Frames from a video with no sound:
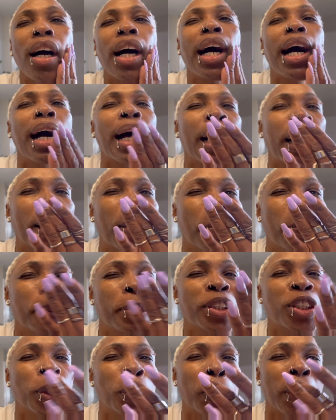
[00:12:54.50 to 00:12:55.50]
am
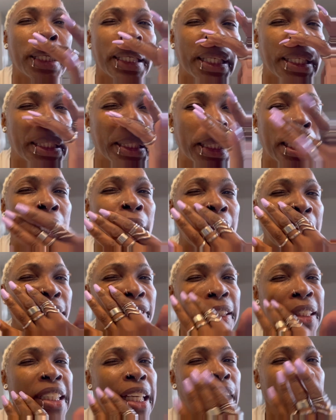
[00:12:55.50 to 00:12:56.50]
doing
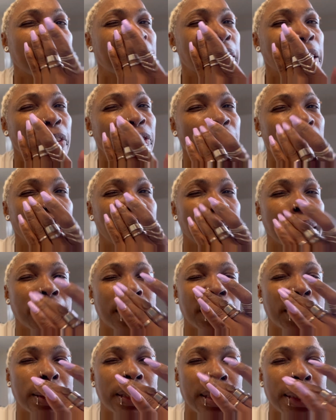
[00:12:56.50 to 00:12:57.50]
lifestyle stuff on
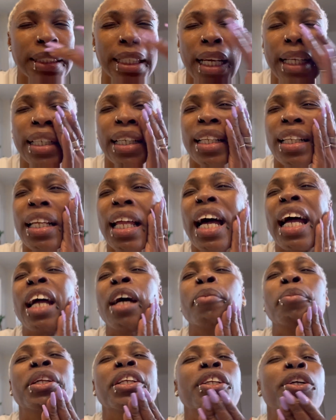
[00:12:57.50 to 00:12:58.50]
this channel. I
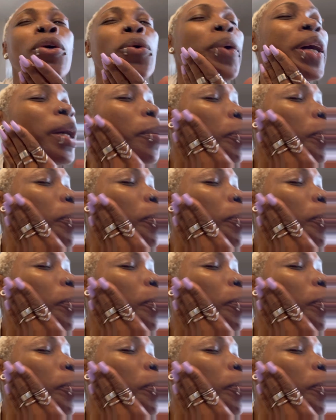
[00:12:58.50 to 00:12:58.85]
am in no way a